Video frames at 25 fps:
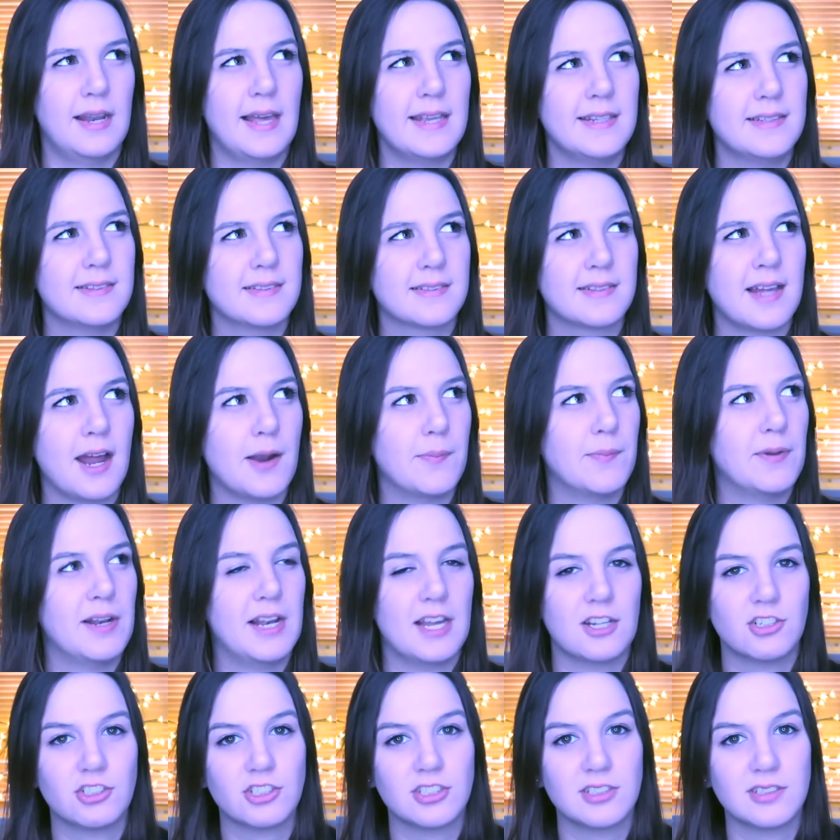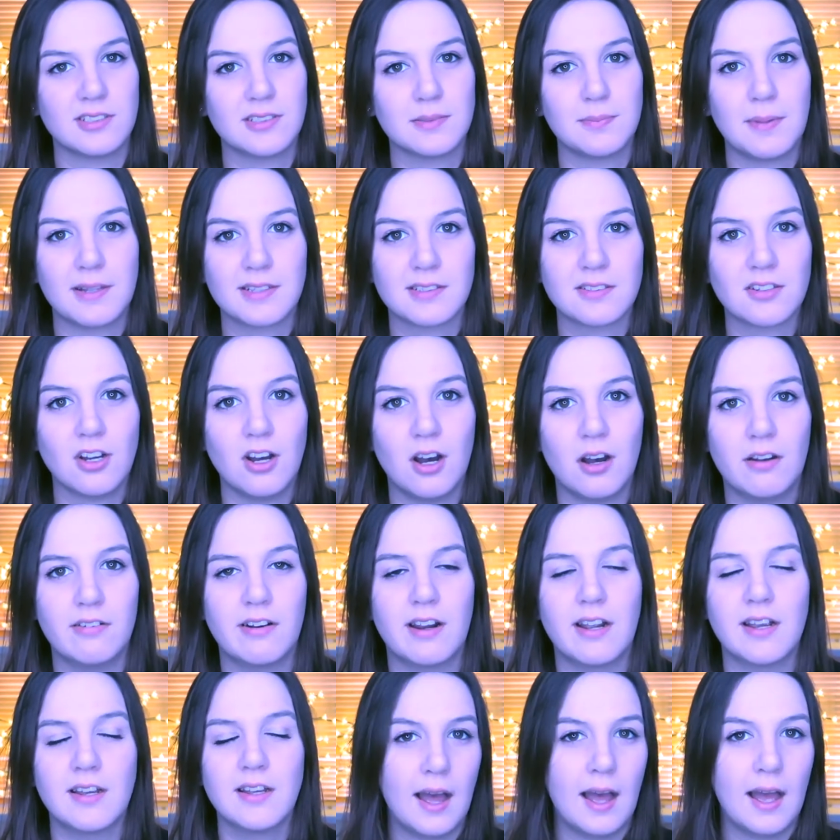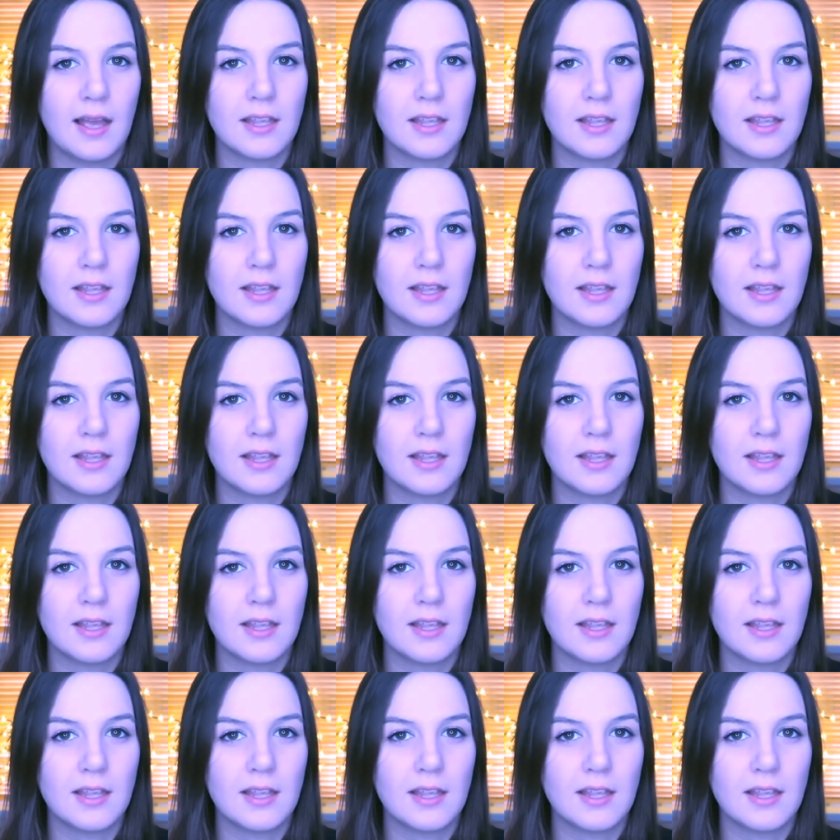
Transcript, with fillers: Lights Camera Lashes Mascara.